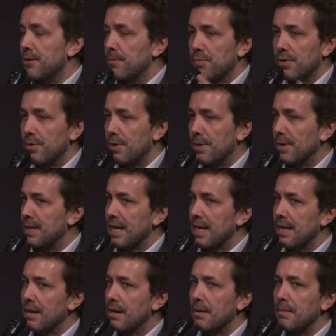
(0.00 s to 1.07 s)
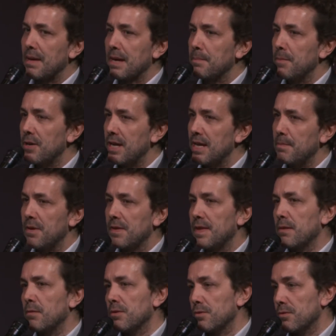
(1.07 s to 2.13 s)
a product and make money, but
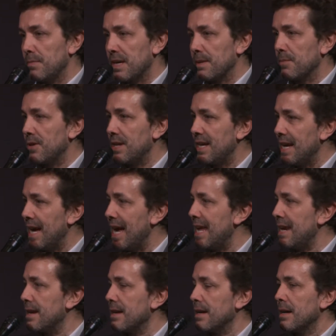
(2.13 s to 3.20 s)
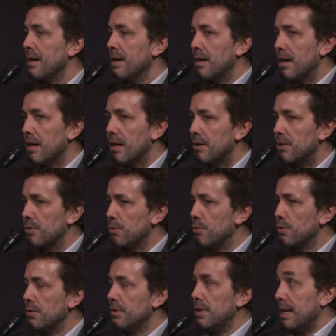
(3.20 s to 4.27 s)
they want to make money and do
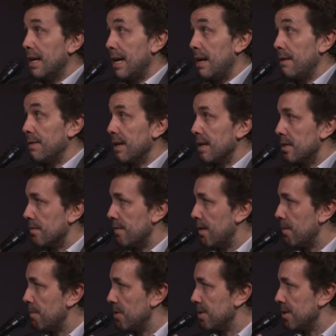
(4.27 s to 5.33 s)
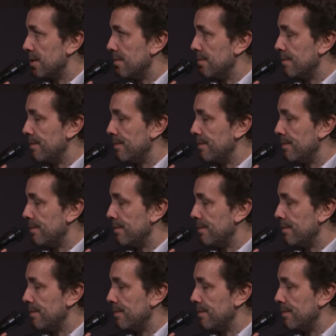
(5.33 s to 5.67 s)
good. And I think it's very positive.